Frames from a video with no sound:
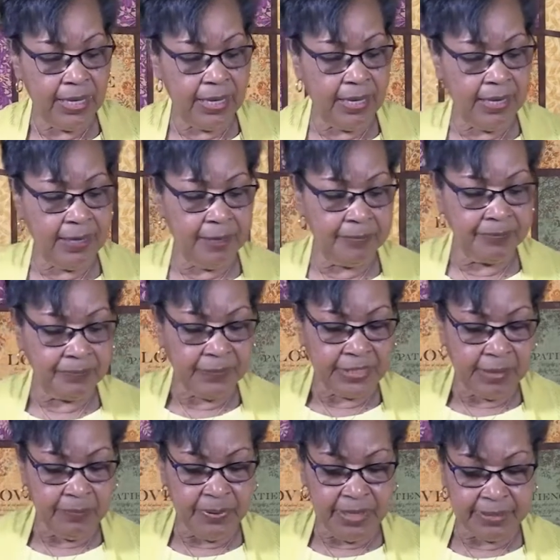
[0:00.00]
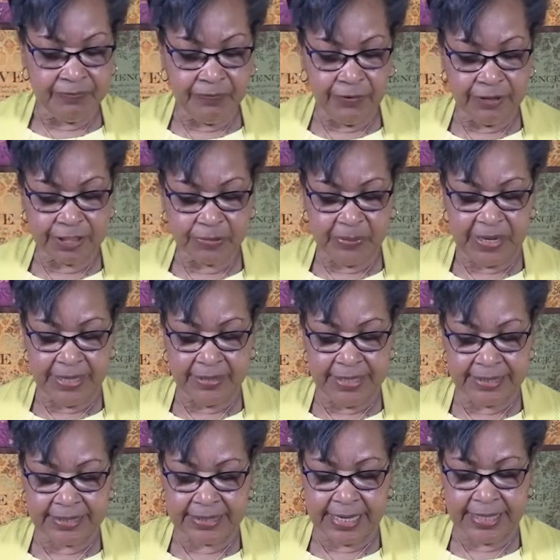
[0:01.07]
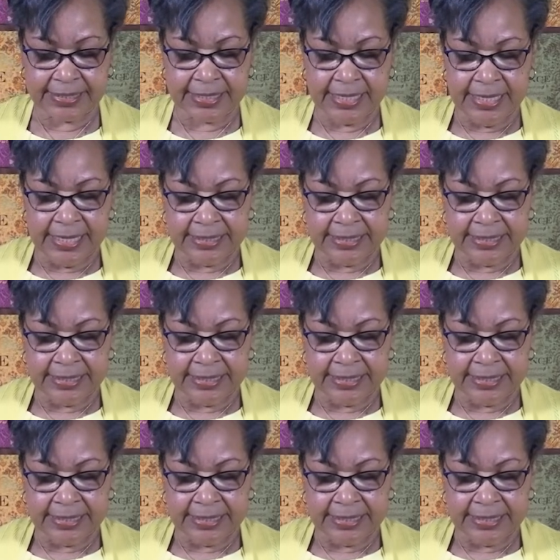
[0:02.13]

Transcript: But 1 Peter, it says,